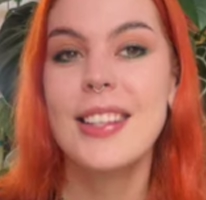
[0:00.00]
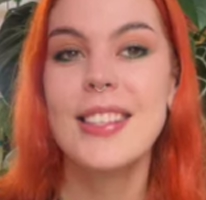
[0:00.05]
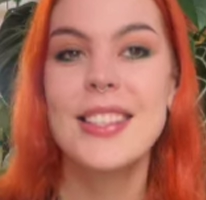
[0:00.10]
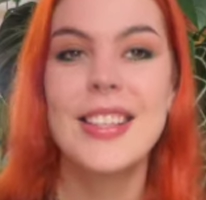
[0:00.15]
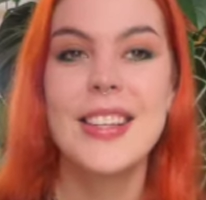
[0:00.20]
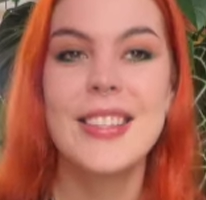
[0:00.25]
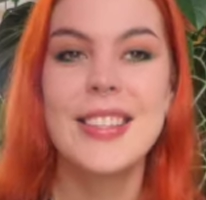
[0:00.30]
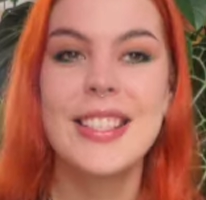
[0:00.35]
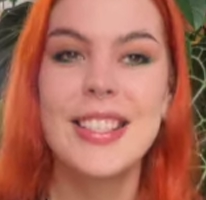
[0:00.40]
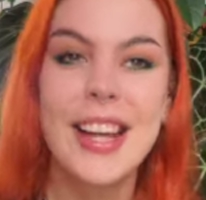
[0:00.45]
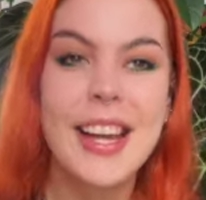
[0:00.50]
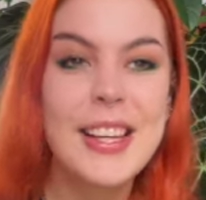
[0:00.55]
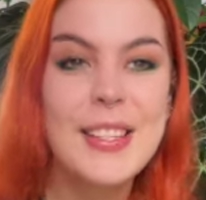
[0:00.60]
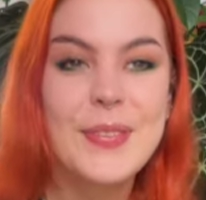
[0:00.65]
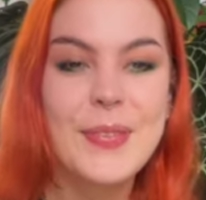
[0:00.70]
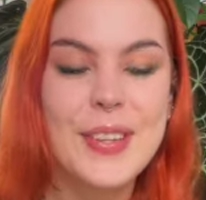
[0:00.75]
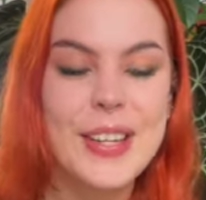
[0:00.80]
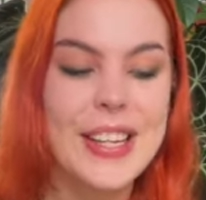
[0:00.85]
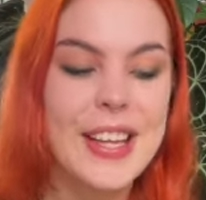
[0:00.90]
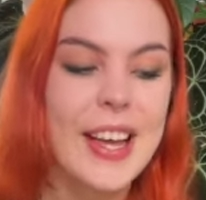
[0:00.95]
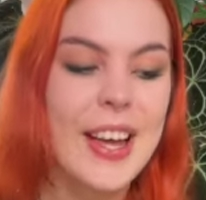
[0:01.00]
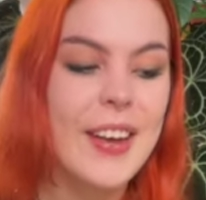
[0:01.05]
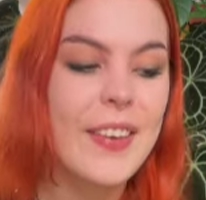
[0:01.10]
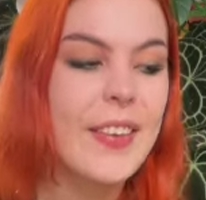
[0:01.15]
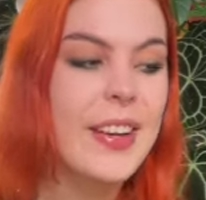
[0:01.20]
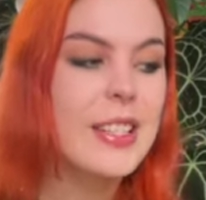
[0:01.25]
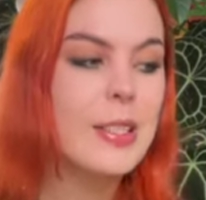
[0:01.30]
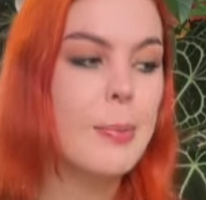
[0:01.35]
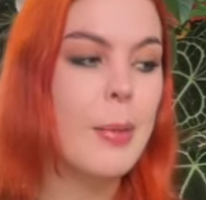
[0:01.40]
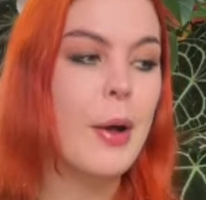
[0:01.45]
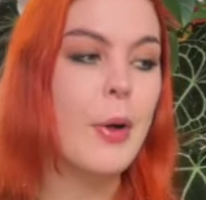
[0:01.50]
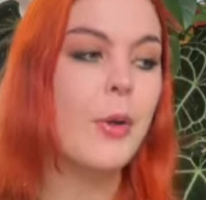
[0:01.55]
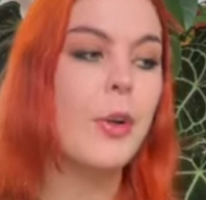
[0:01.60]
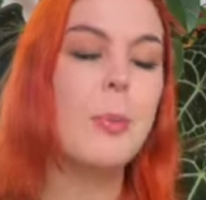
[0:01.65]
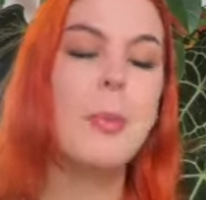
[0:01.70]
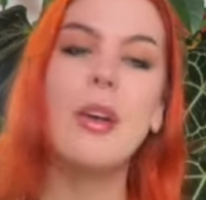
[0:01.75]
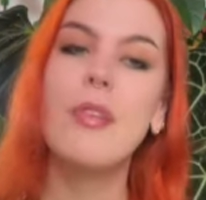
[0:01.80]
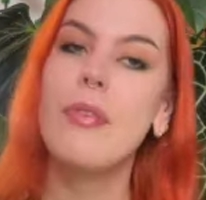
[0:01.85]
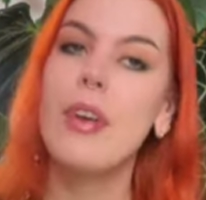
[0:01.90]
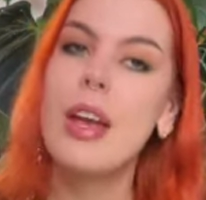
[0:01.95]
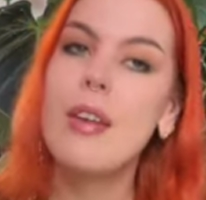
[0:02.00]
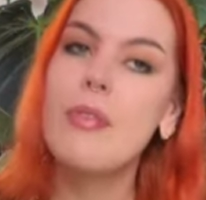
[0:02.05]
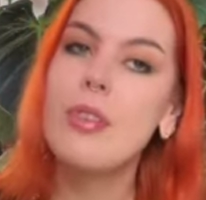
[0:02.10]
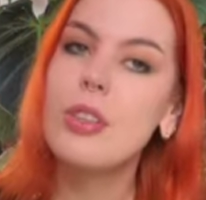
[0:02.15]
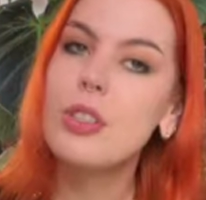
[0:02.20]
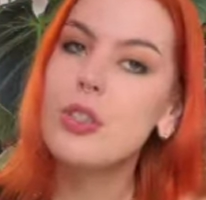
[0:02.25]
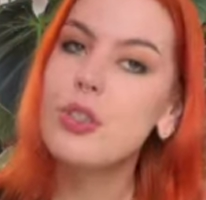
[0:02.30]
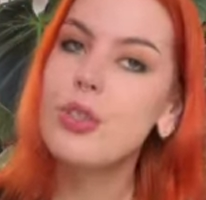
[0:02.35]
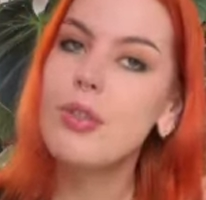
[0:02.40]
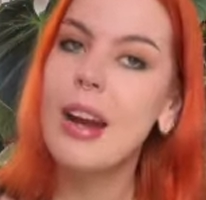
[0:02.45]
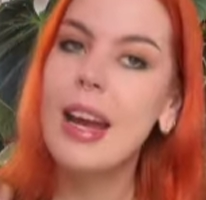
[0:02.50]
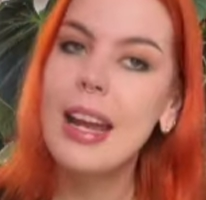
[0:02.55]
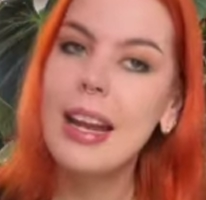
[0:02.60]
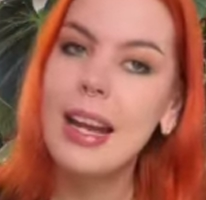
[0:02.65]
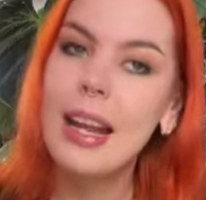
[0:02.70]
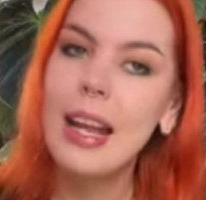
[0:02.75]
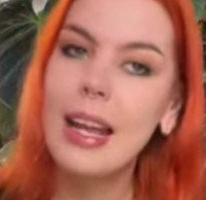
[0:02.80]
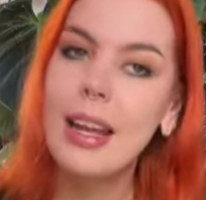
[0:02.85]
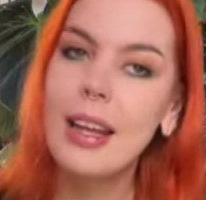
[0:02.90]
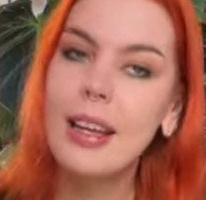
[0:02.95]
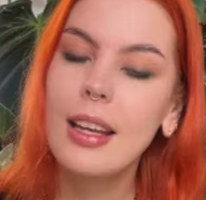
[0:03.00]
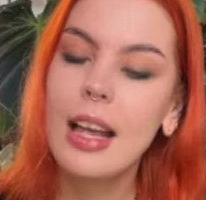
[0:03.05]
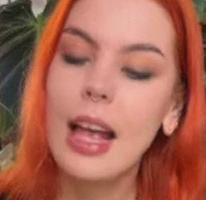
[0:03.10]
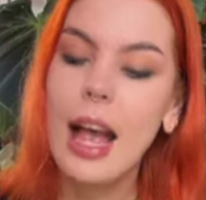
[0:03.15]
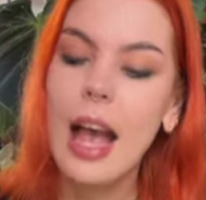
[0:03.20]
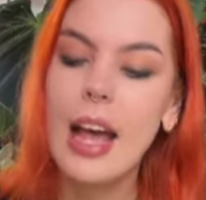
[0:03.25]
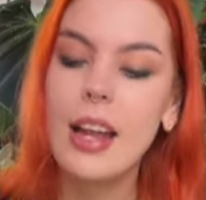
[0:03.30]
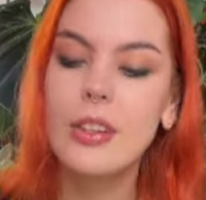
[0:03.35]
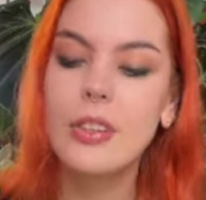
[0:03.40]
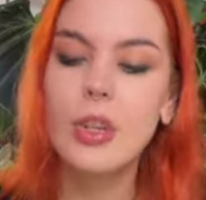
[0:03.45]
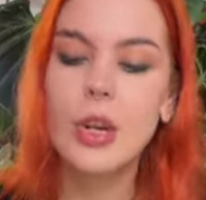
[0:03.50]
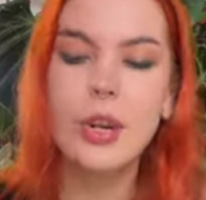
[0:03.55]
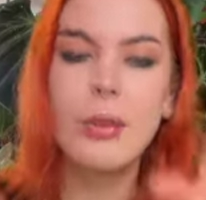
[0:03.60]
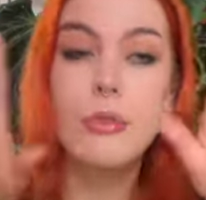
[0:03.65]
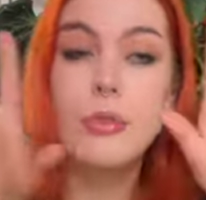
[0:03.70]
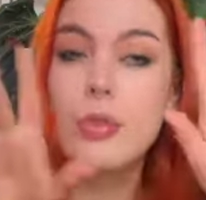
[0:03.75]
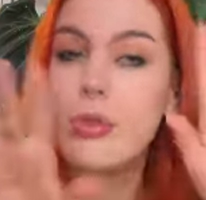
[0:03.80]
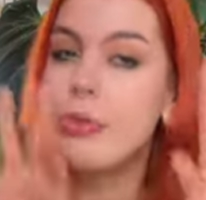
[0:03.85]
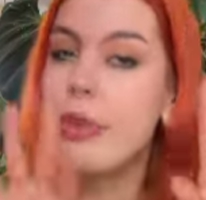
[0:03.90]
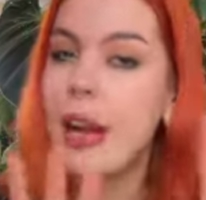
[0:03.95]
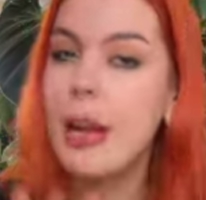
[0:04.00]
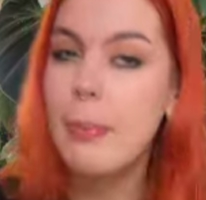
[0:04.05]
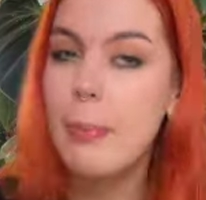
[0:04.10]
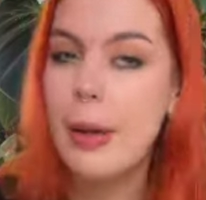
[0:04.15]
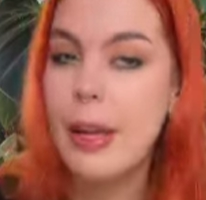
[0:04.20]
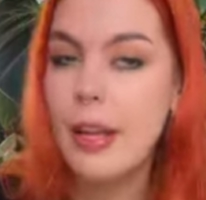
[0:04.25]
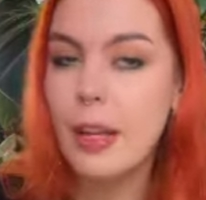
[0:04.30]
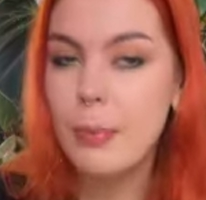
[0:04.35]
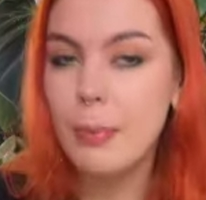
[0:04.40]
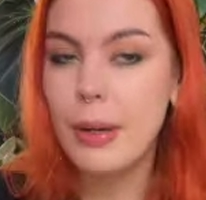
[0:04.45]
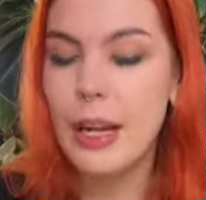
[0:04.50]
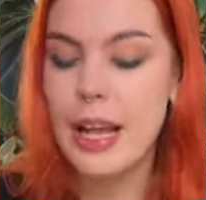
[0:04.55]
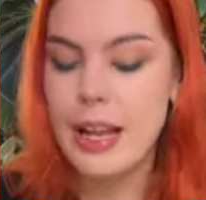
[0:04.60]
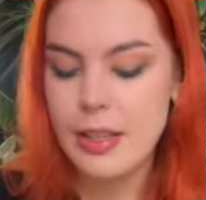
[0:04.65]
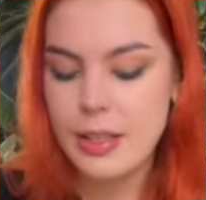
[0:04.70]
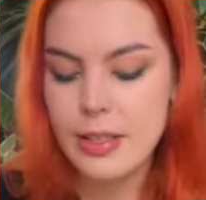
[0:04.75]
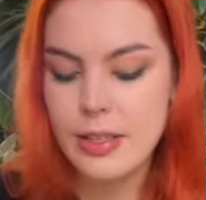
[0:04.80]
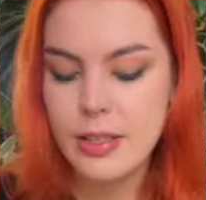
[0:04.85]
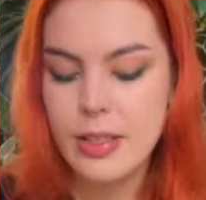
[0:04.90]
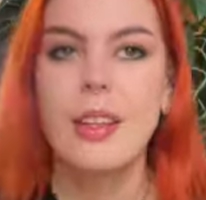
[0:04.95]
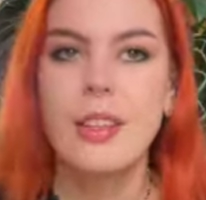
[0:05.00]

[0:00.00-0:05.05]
So today's video is about all my favourite trailing and kind of draping plants.